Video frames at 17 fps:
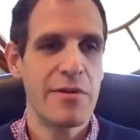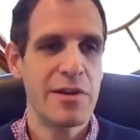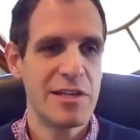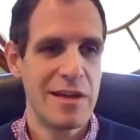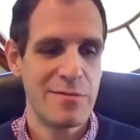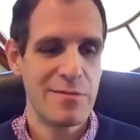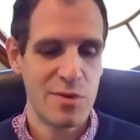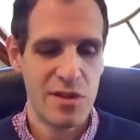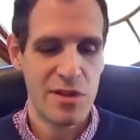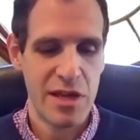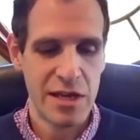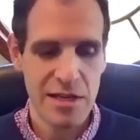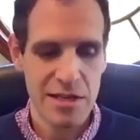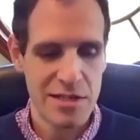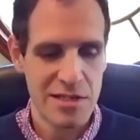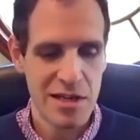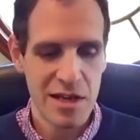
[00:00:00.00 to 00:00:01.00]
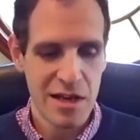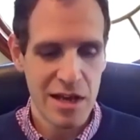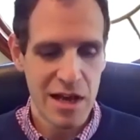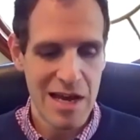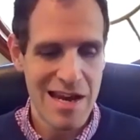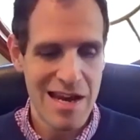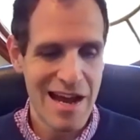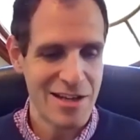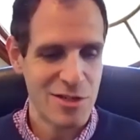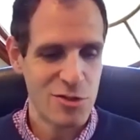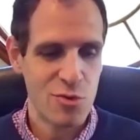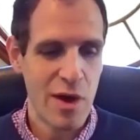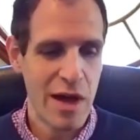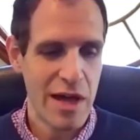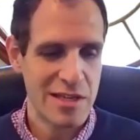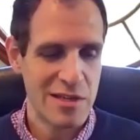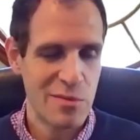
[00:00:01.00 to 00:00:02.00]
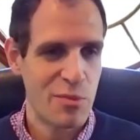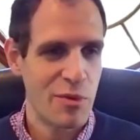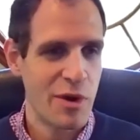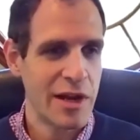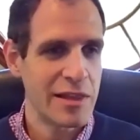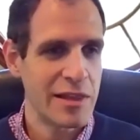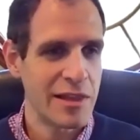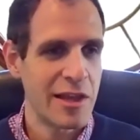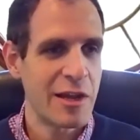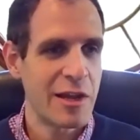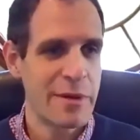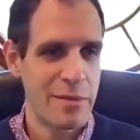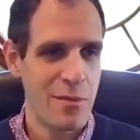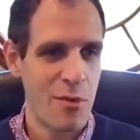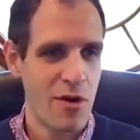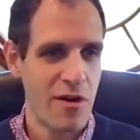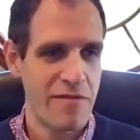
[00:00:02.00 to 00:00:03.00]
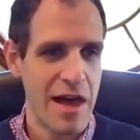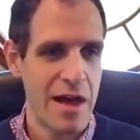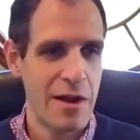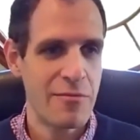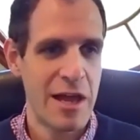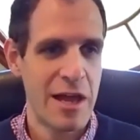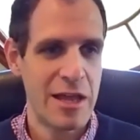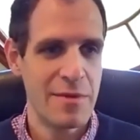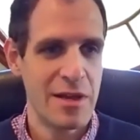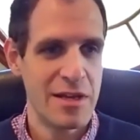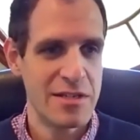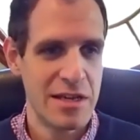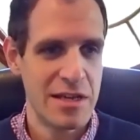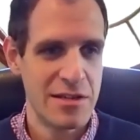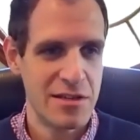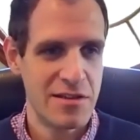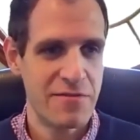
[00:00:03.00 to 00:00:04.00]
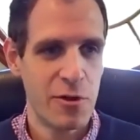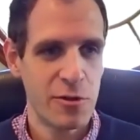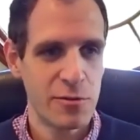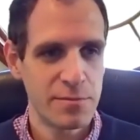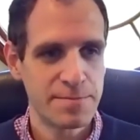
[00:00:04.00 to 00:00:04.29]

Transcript: teams, we think is a nice way to bring a little bit more of that randomness into the fold.